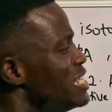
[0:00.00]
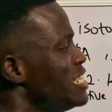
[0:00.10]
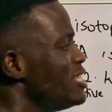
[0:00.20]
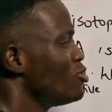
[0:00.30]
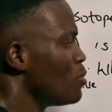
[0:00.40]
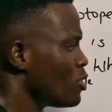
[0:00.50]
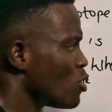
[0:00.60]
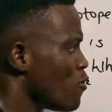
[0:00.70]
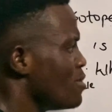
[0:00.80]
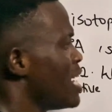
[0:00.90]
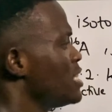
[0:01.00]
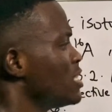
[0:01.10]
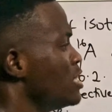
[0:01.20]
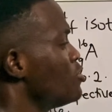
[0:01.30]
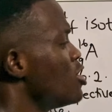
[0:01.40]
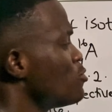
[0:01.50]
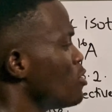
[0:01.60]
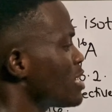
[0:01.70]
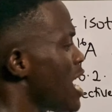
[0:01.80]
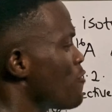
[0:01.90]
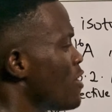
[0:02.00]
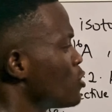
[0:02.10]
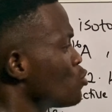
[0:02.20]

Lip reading: The subject of the formula. That's going to be what? Alpha